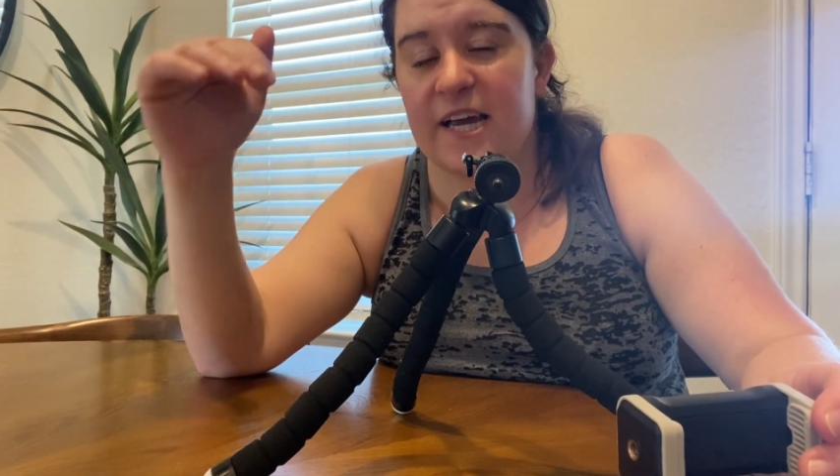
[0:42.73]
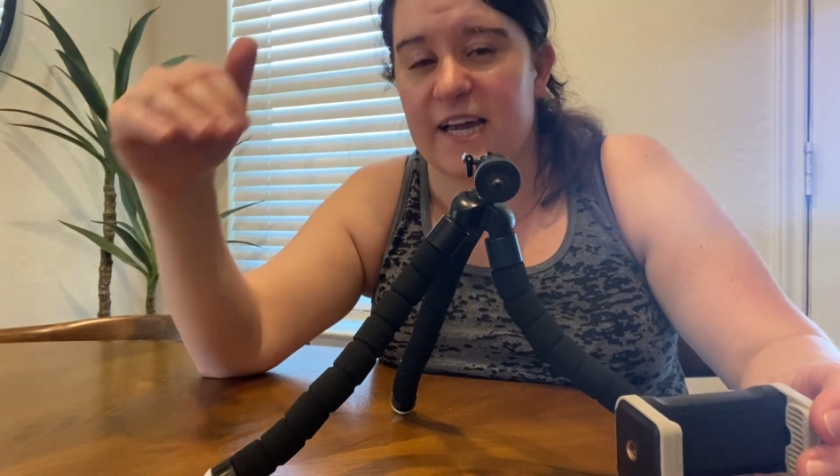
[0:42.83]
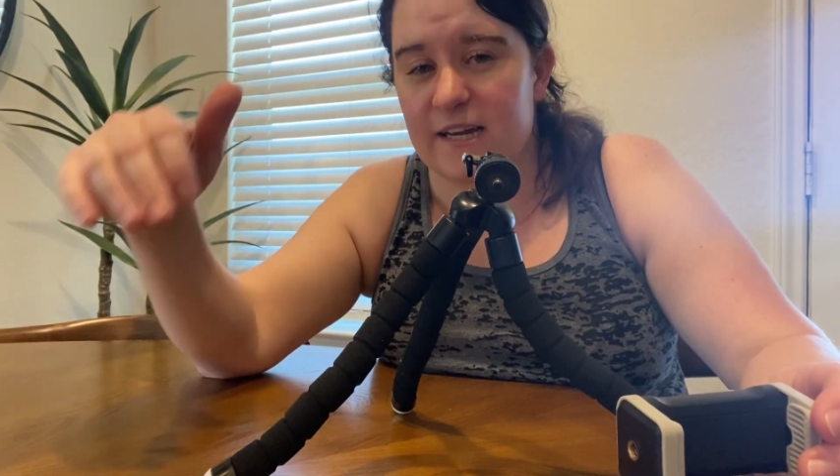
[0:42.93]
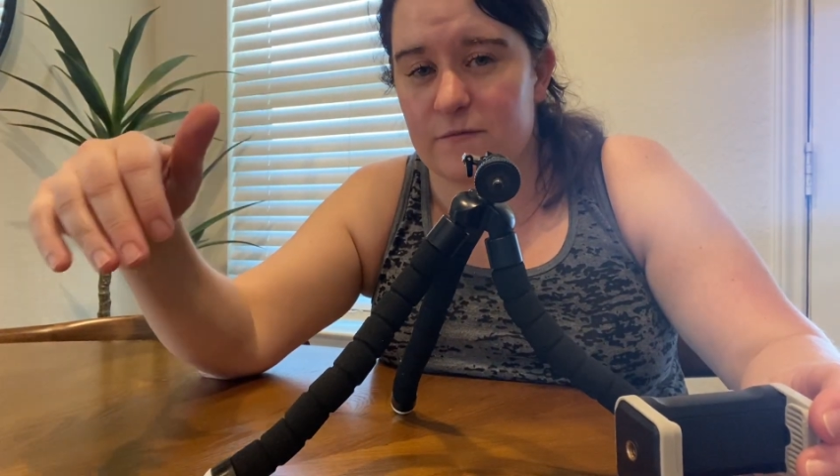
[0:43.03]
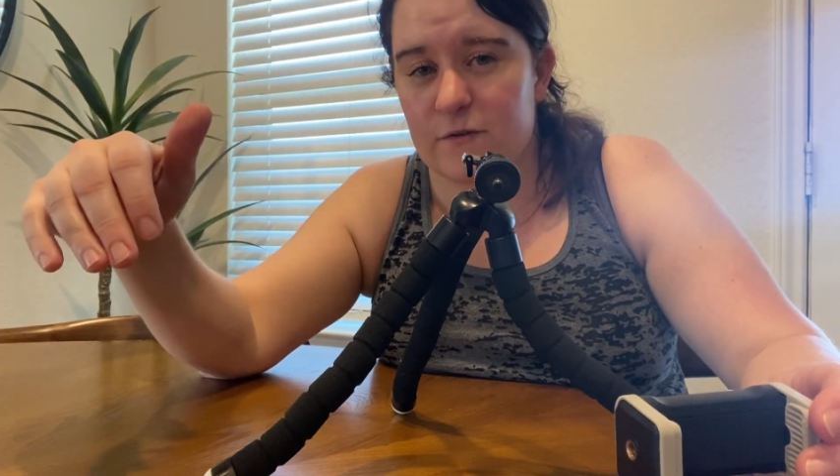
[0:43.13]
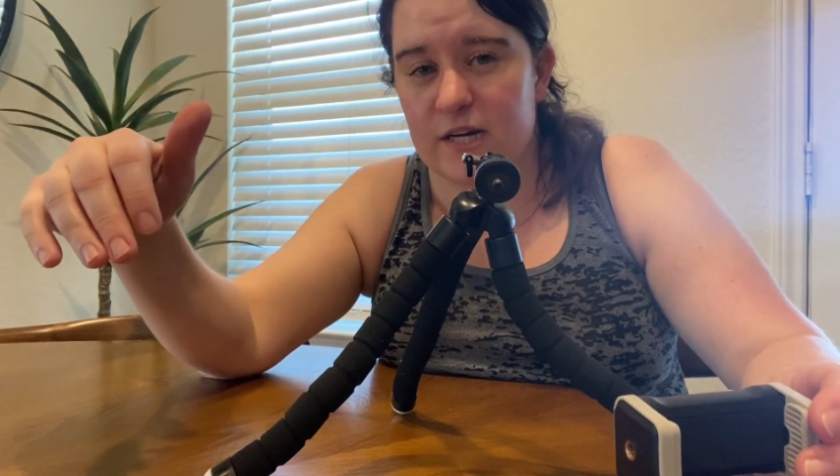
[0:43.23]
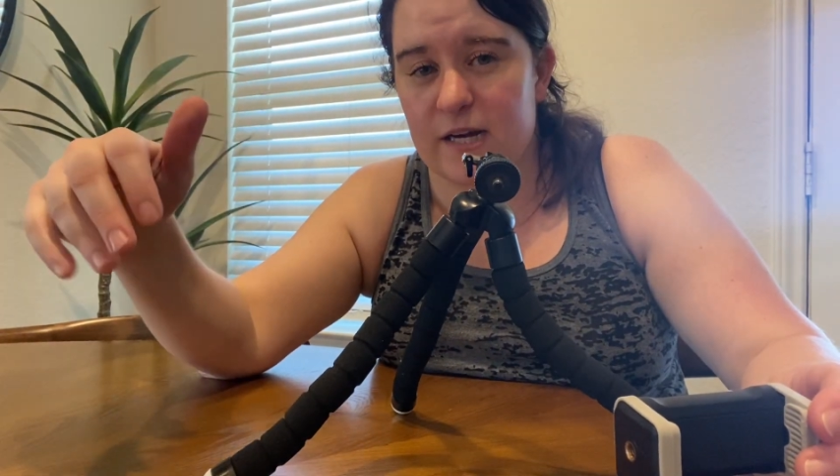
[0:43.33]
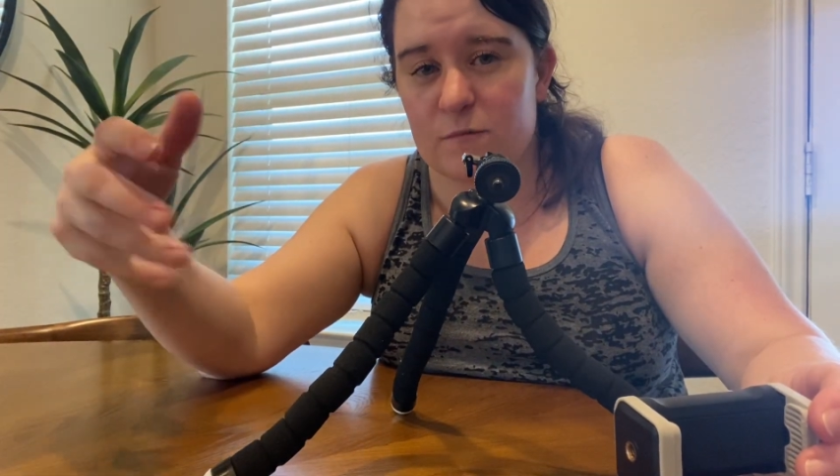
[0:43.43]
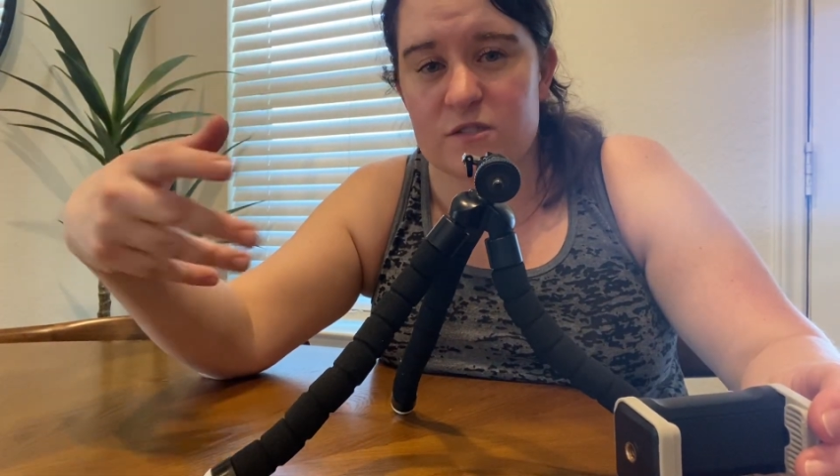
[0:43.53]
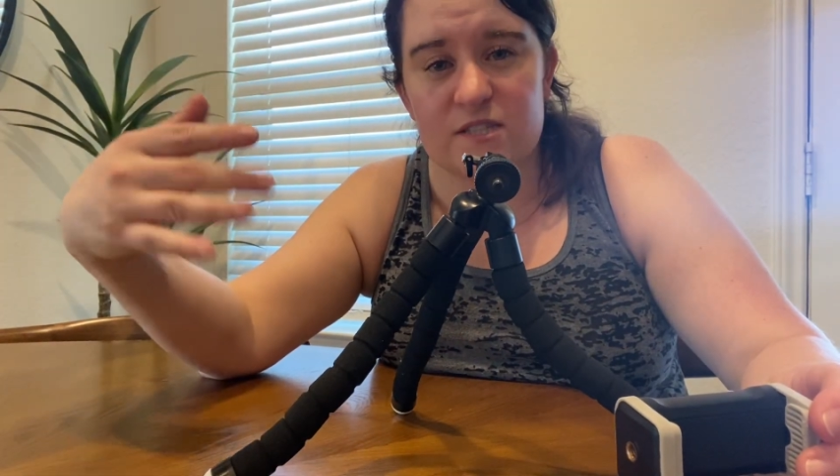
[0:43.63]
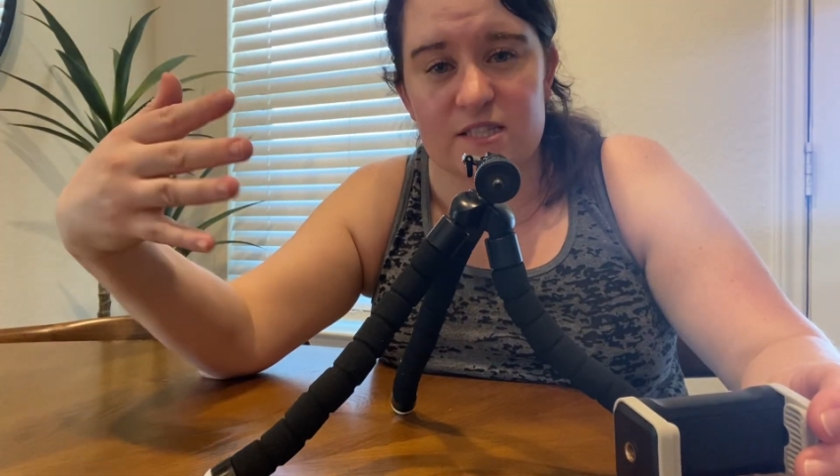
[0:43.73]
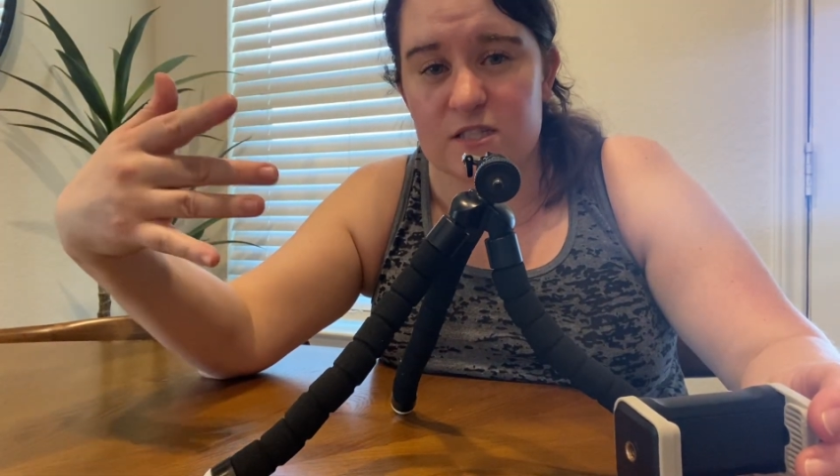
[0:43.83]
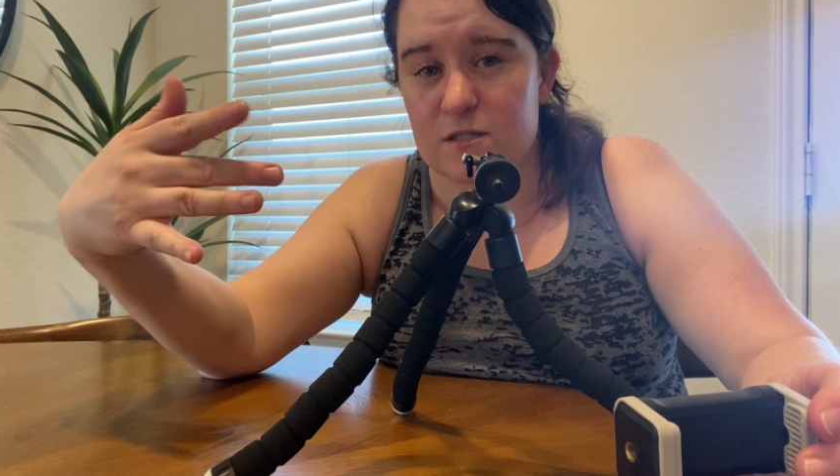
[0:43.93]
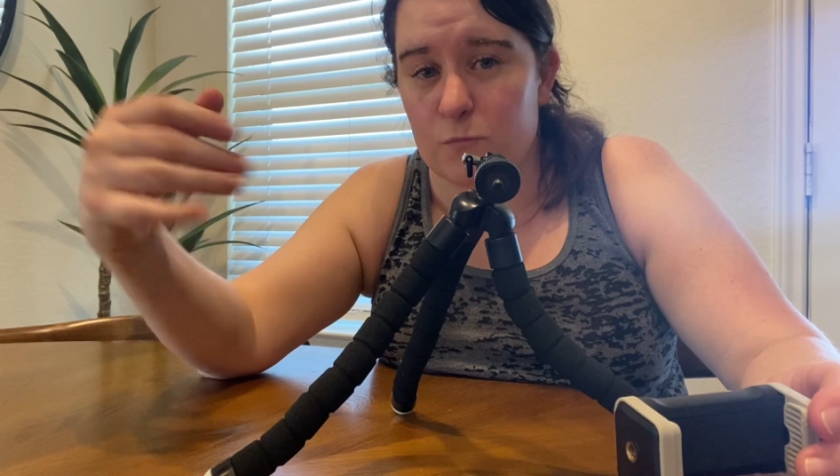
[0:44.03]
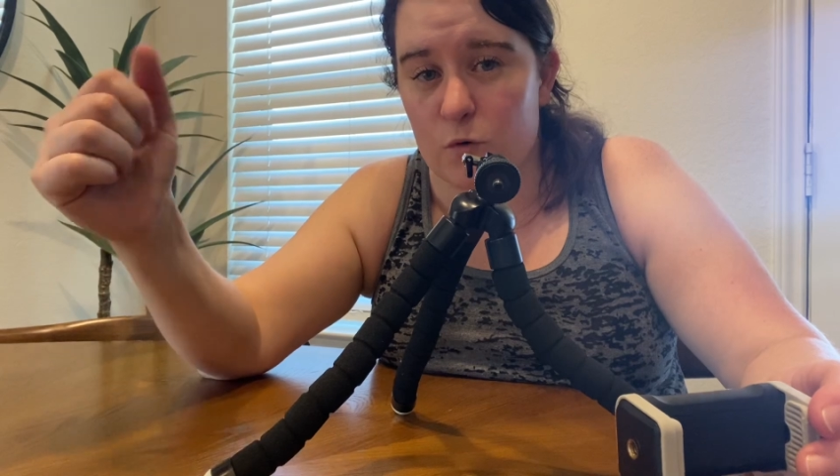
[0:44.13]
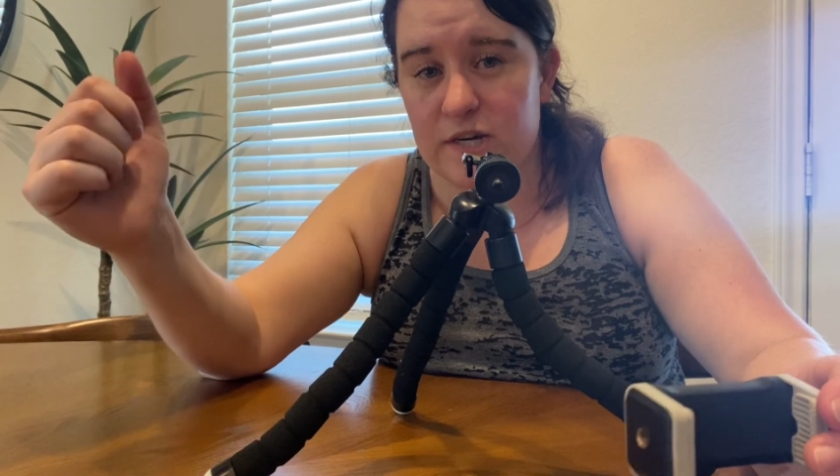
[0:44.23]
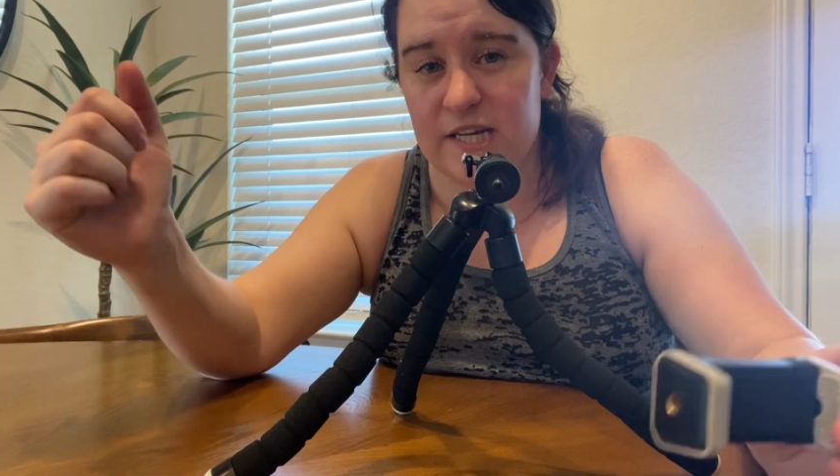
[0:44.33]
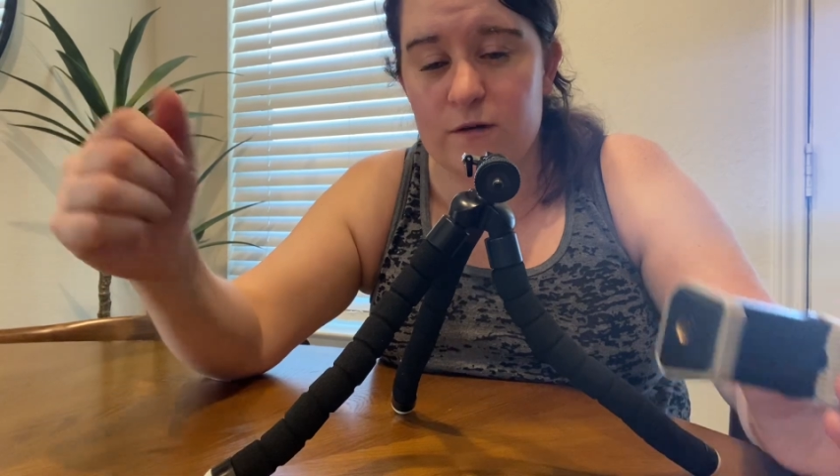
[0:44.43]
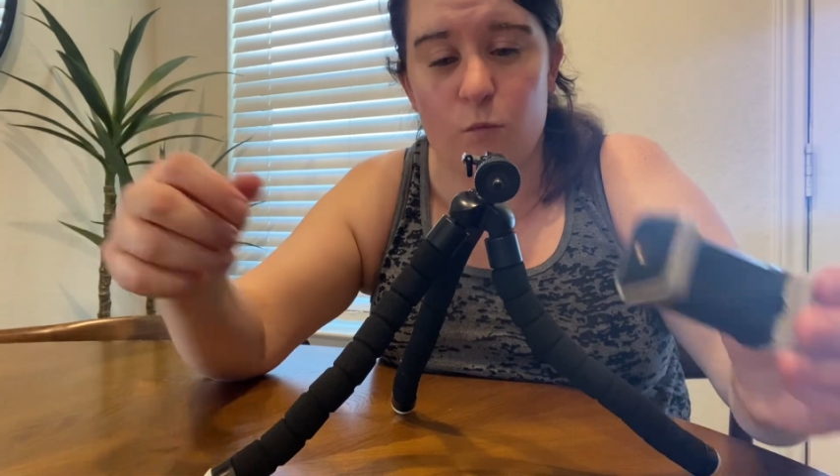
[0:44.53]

and for cameras, like the sporty